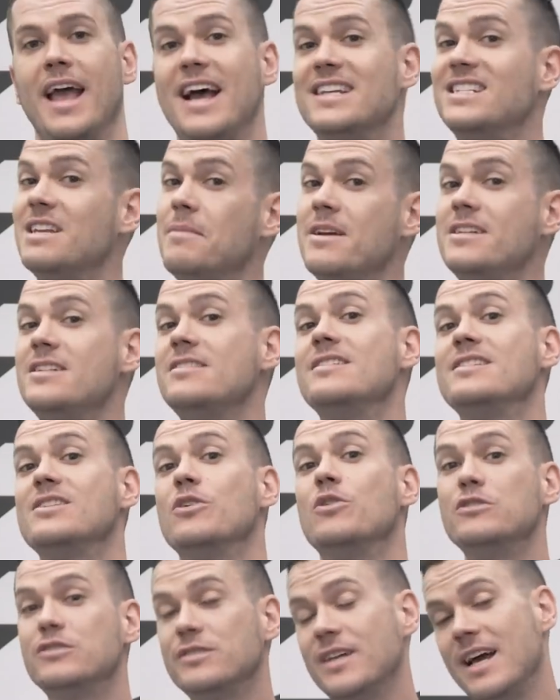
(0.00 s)
As I mentioned, there's
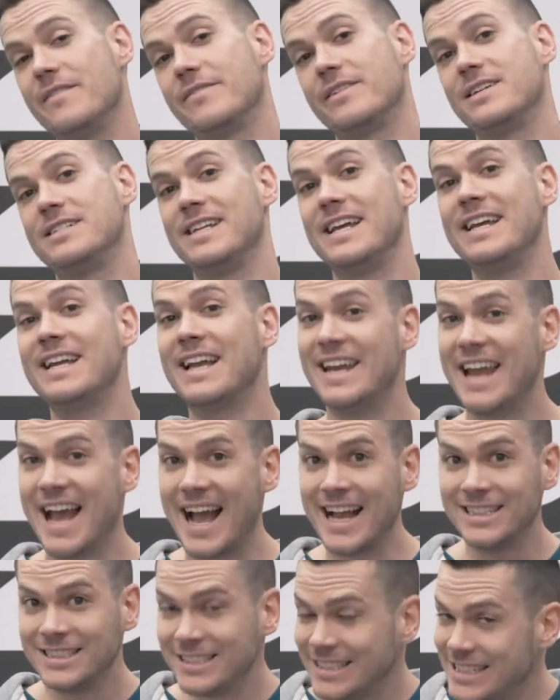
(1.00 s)
also evidence it can
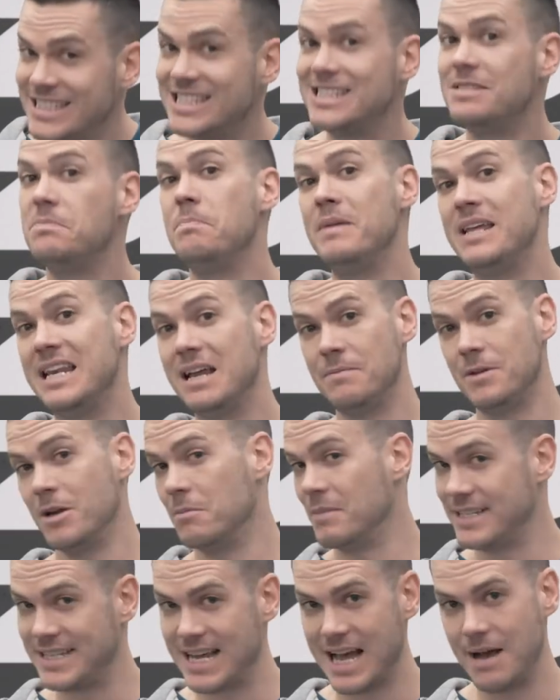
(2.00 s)
actually speed up
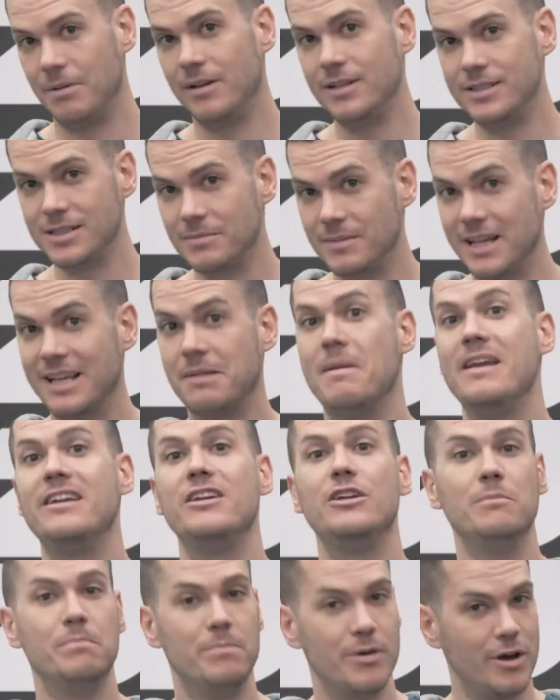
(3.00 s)
your metabolism, like
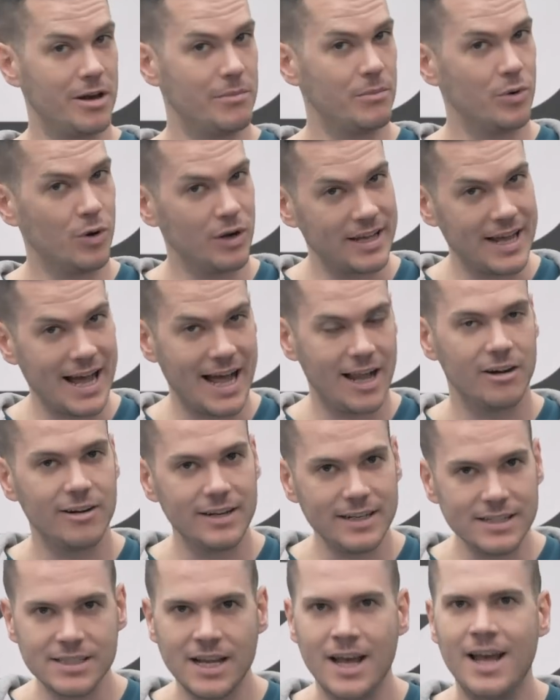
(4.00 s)
make you burn more
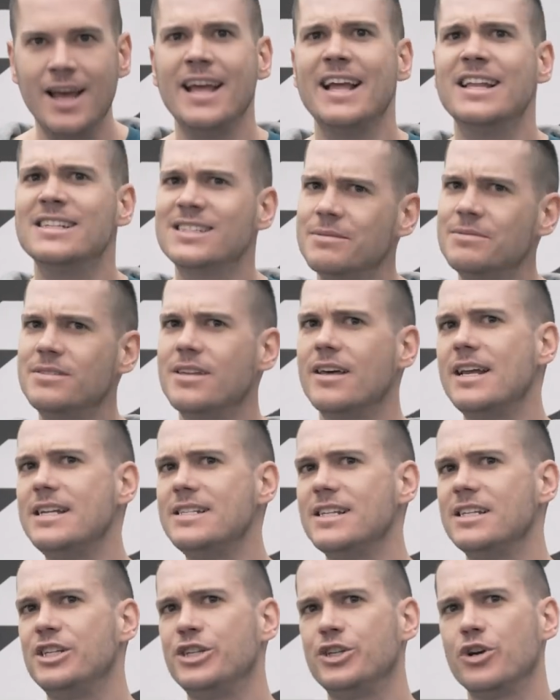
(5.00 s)
calories. In some
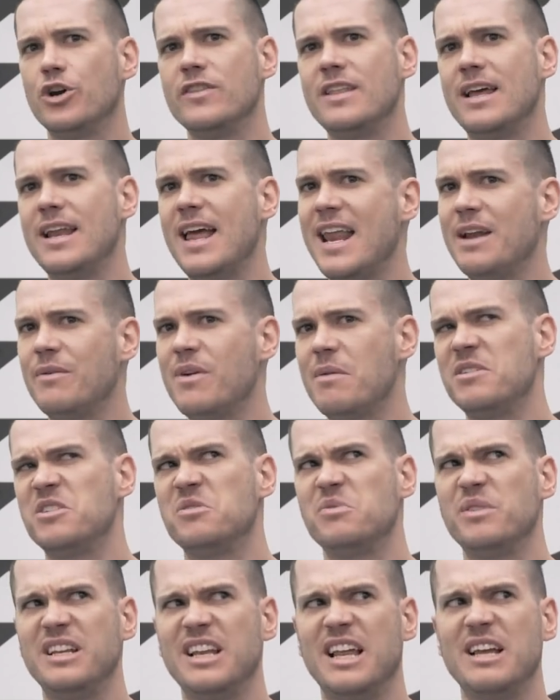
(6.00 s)
studies, it's shown that anywhere
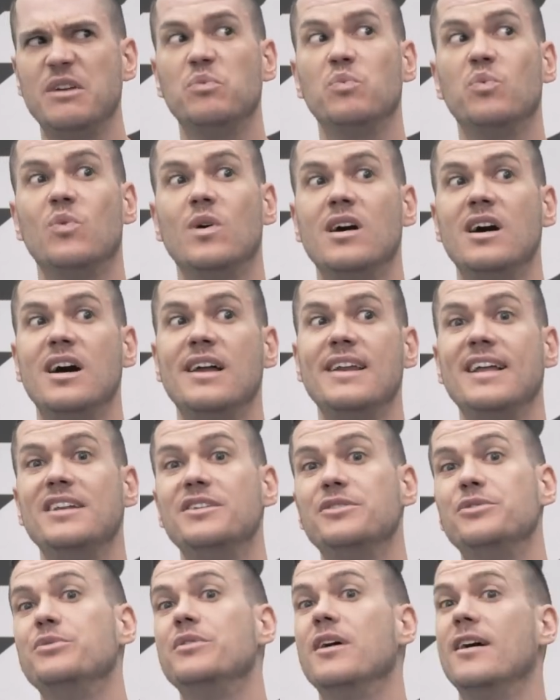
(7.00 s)
between like 1
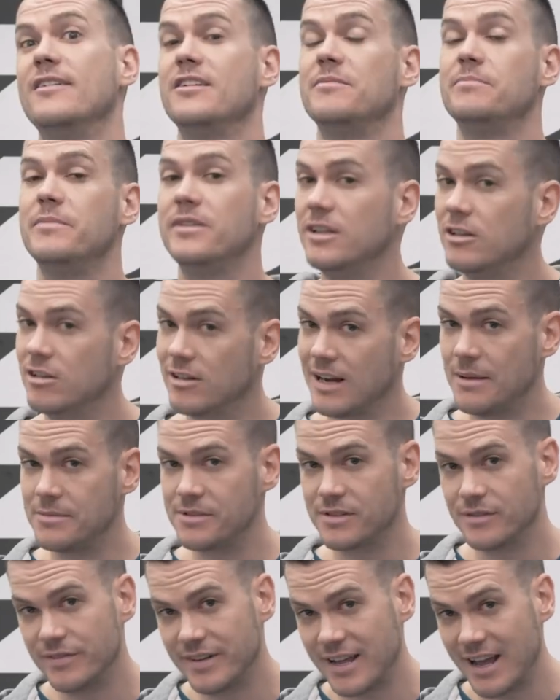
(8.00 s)
and 200
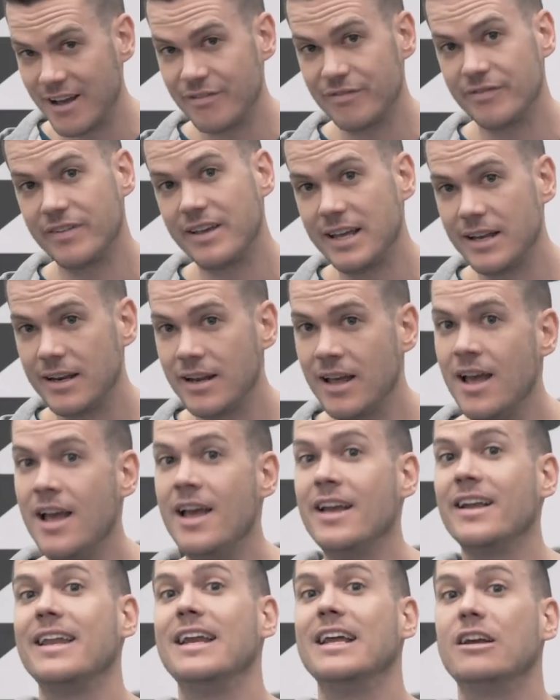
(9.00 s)
milligrams of caffeine
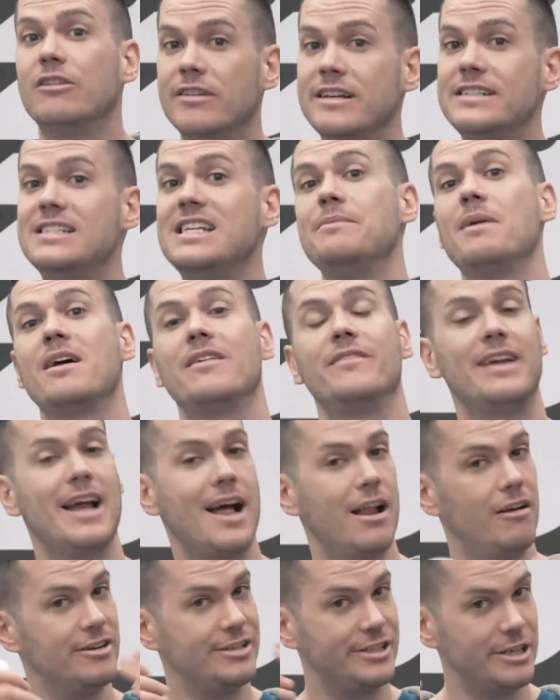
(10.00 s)
can increase the amount of
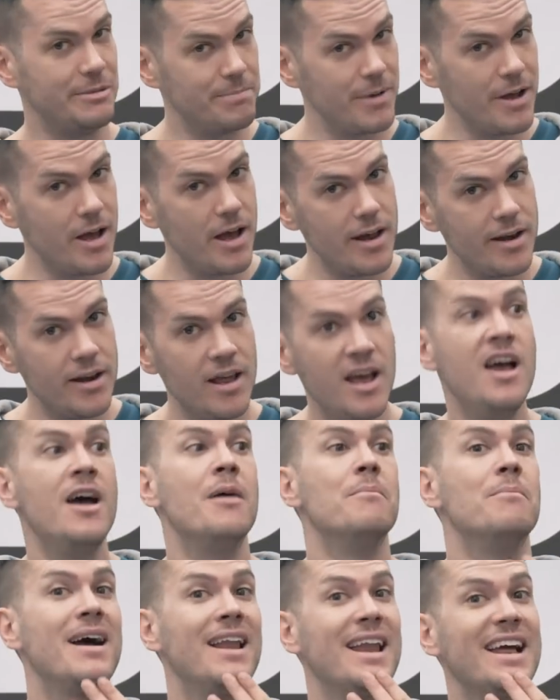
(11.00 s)
calories you burn
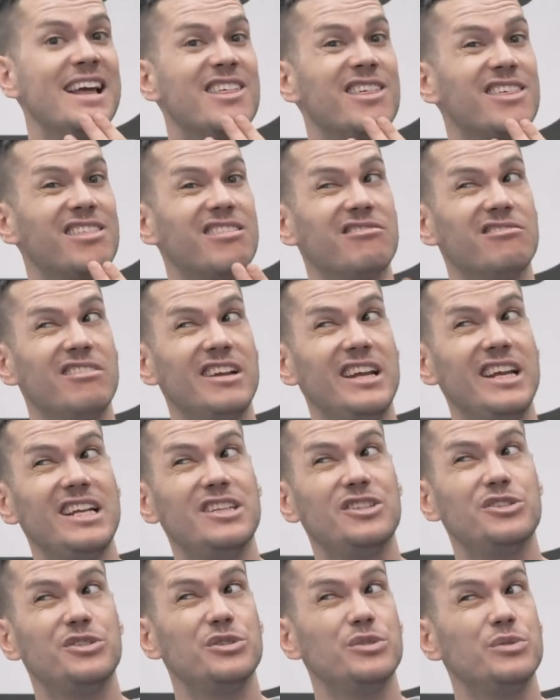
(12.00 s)
by like 3
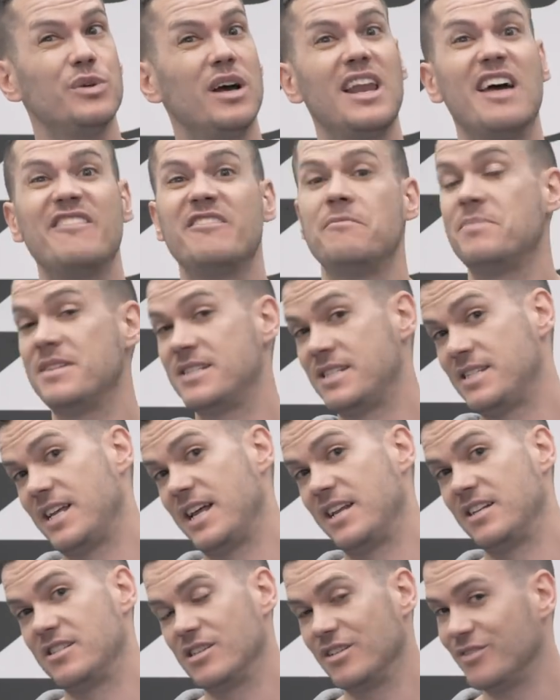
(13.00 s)
to
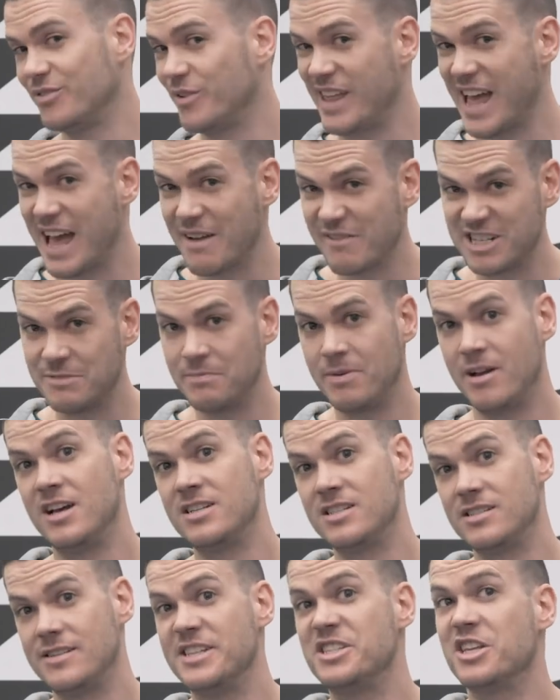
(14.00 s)
11%. So for the average
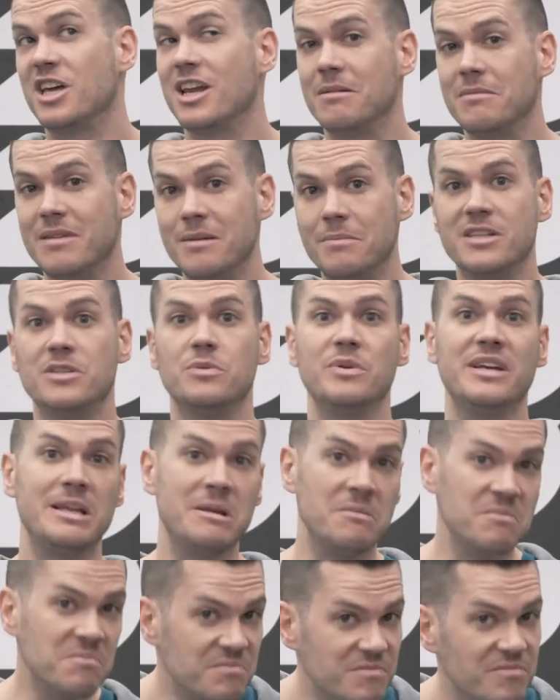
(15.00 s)
person, that's gonna be
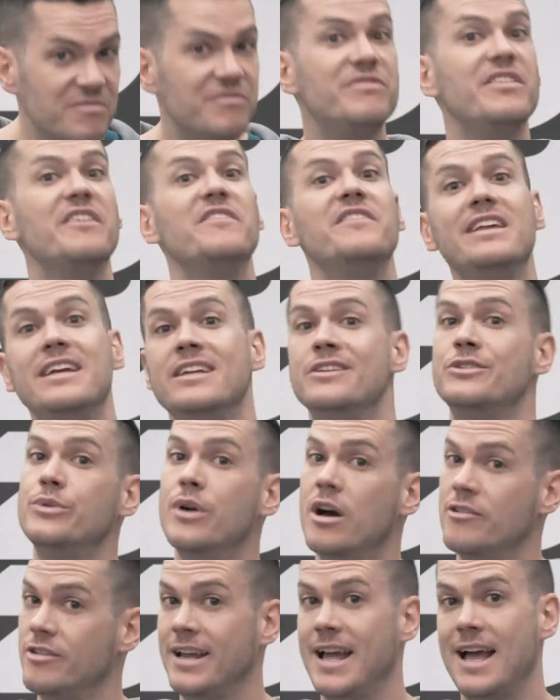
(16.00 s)
between 50 and
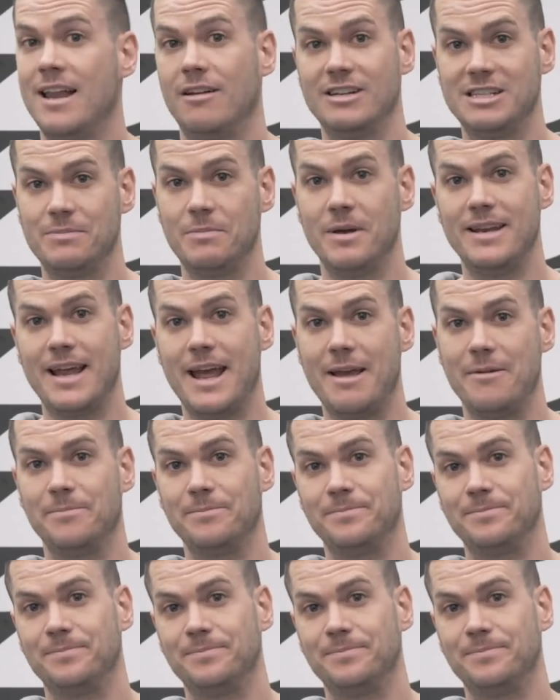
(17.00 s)
200 calories per day.